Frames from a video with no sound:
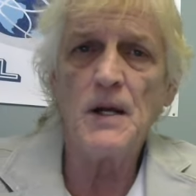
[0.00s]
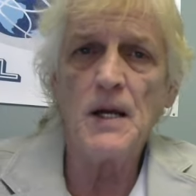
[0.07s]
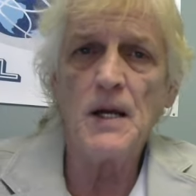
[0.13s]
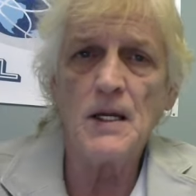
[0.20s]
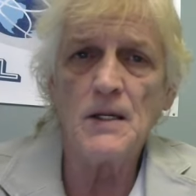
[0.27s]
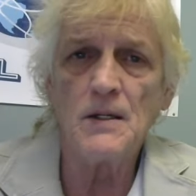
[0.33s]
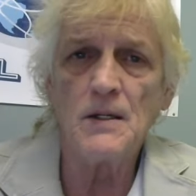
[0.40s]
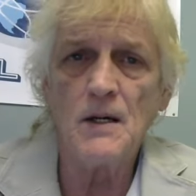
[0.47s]

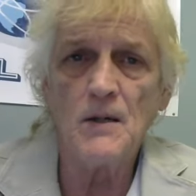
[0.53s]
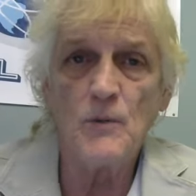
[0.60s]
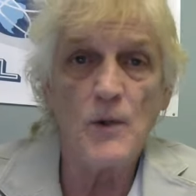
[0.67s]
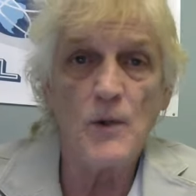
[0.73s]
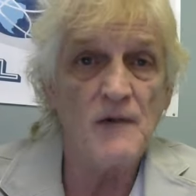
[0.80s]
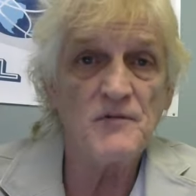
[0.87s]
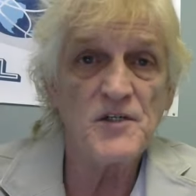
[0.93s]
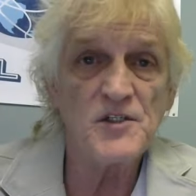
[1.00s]
And uh,
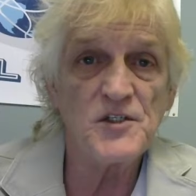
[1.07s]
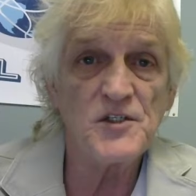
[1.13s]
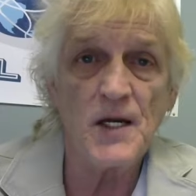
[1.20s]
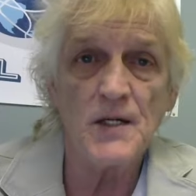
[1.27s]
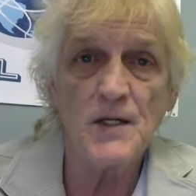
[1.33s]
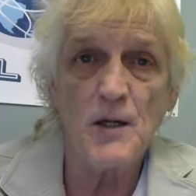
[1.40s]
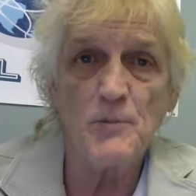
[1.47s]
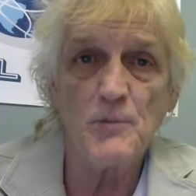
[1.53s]
we have to
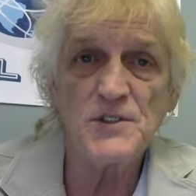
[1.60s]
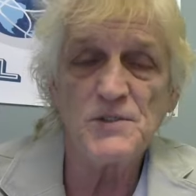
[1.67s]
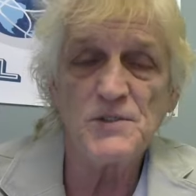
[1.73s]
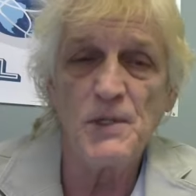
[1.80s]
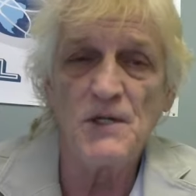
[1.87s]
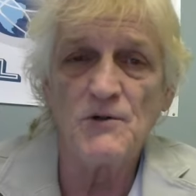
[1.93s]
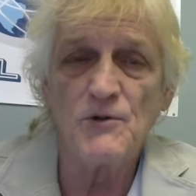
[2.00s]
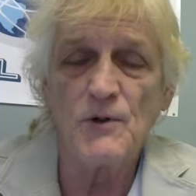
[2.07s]
stand up and
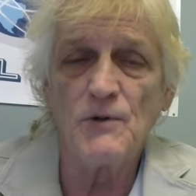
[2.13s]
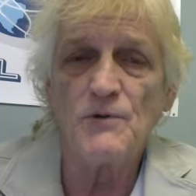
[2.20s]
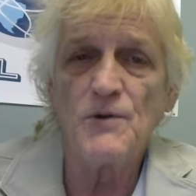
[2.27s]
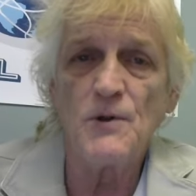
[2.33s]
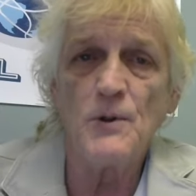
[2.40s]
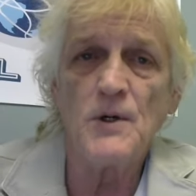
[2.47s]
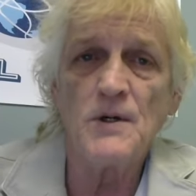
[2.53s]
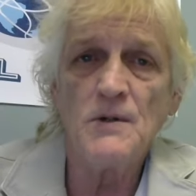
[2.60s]
speak truth
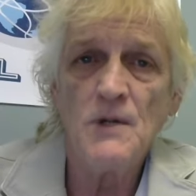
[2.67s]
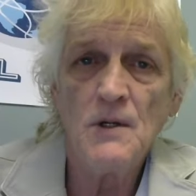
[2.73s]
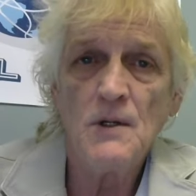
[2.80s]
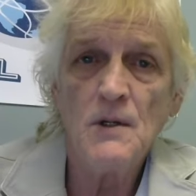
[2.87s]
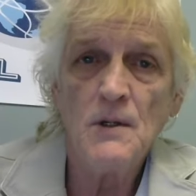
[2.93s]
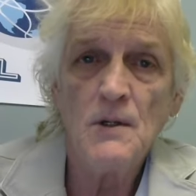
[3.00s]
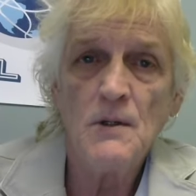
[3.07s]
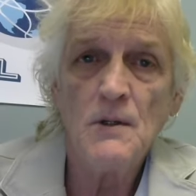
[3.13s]
to it,
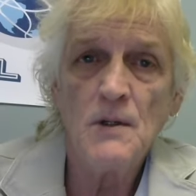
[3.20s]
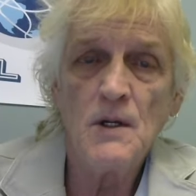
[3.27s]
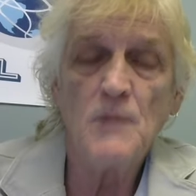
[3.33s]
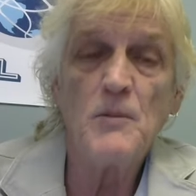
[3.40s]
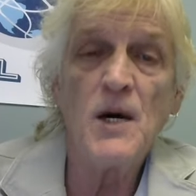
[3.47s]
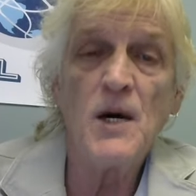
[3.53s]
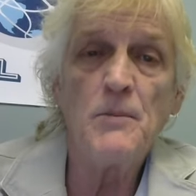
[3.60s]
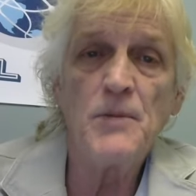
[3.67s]
in
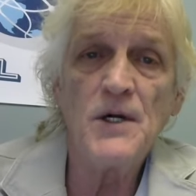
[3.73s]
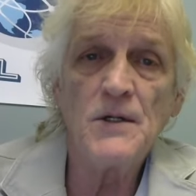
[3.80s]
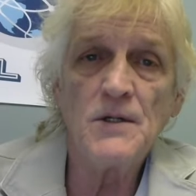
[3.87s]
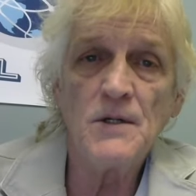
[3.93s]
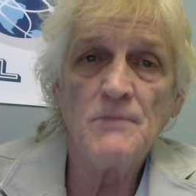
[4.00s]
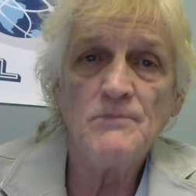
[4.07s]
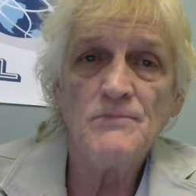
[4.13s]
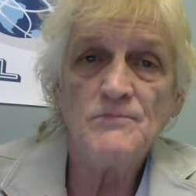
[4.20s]
my
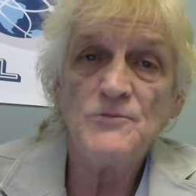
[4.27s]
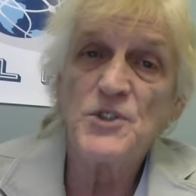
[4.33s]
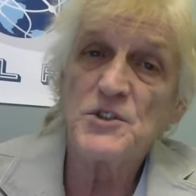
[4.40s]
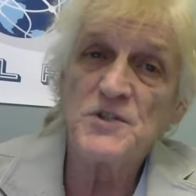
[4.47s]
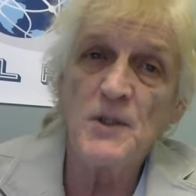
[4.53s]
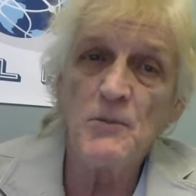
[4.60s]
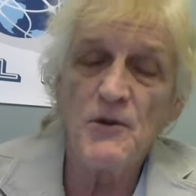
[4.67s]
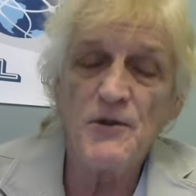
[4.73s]
opinion. Just
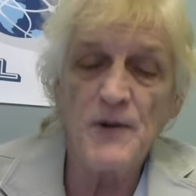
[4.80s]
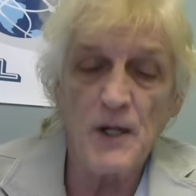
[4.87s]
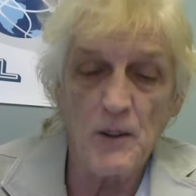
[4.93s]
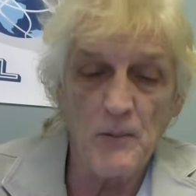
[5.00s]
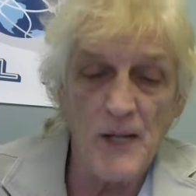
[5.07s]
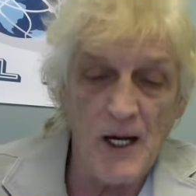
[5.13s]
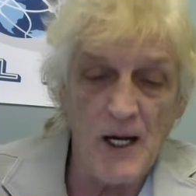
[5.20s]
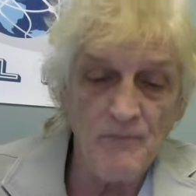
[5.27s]
something to think
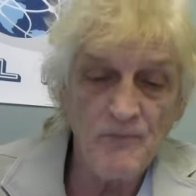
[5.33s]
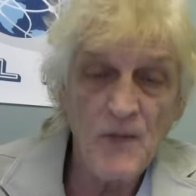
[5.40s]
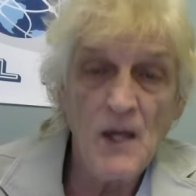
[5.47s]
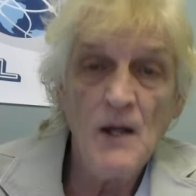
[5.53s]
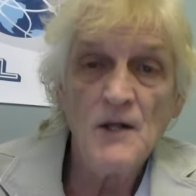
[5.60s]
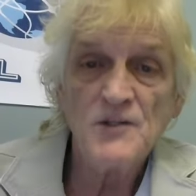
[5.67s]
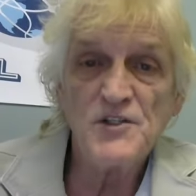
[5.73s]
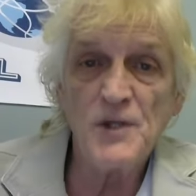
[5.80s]
about.
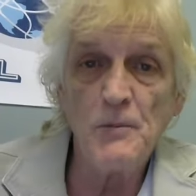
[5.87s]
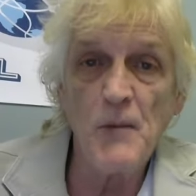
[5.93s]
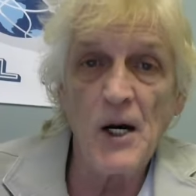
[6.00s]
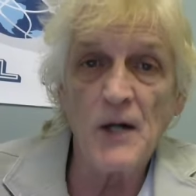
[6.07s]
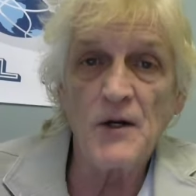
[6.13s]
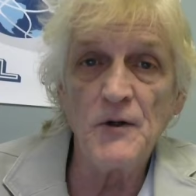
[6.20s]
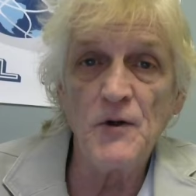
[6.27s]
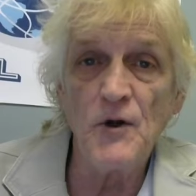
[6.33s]
It's the
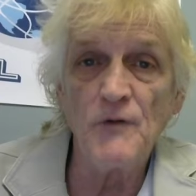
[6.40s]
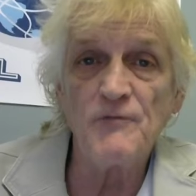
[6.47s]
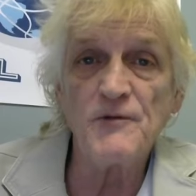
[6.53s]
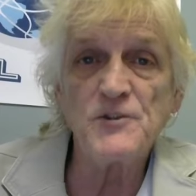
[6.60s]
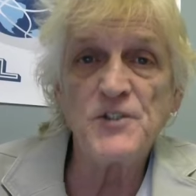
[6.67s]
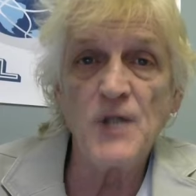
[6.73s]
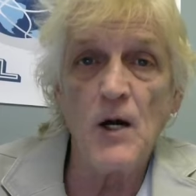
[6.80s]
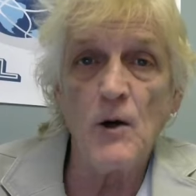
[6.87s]
American Dufus
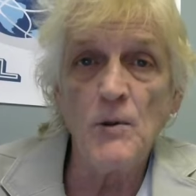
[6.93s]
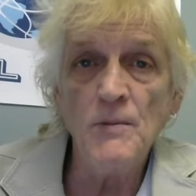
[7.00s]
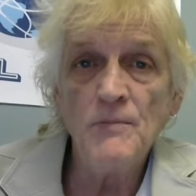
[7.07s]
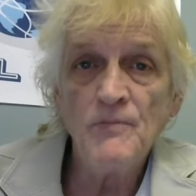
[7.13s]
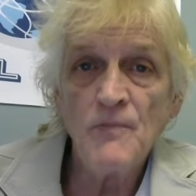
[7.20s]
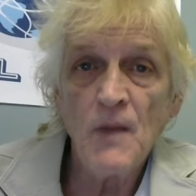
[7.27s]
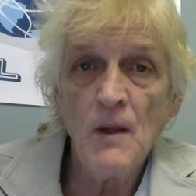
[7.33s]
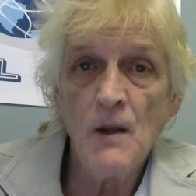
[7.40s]
Show.
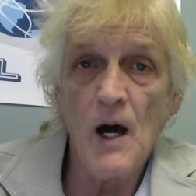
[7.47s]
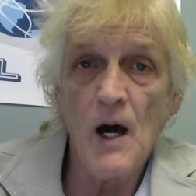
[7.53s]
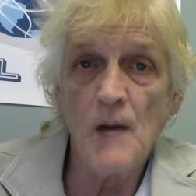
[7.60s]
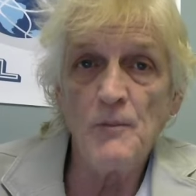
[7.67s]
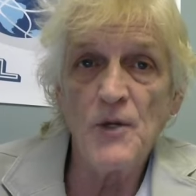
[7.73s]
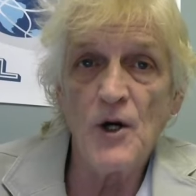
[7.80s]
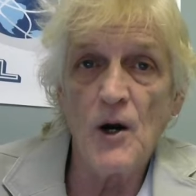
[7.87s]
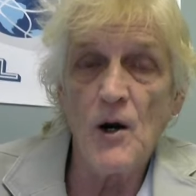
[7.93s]

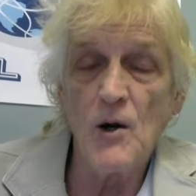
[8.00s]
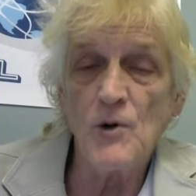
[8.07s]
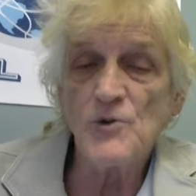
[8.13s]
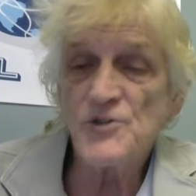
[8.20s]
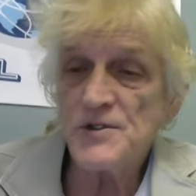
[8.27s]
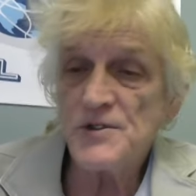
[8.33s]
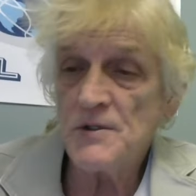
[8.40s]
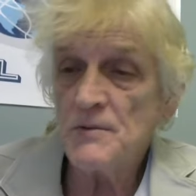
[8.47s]
I'm your
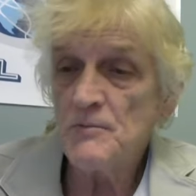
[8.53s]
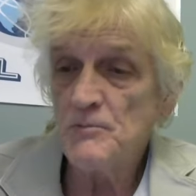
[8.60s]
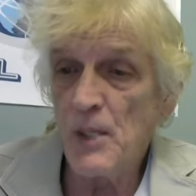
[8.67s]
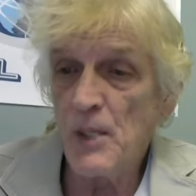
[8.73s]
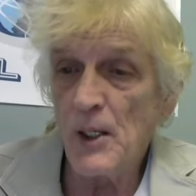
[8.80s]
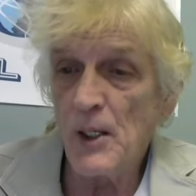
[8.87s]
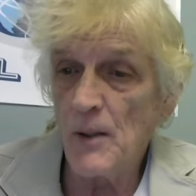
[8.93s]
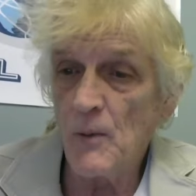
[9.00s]
host,
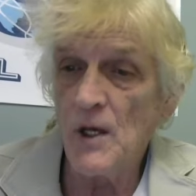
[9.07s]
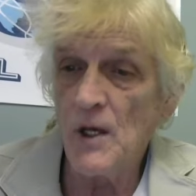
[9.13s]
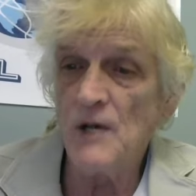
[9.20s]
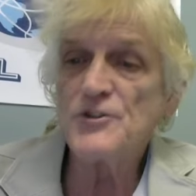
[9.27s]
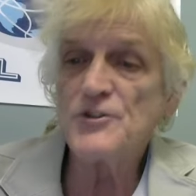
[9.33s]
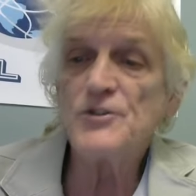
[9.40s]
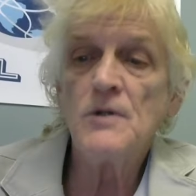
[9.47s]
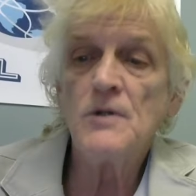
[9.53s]
Barry
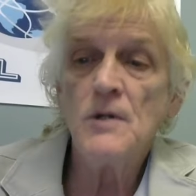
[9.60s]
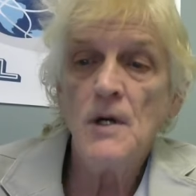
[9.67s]
Welsh.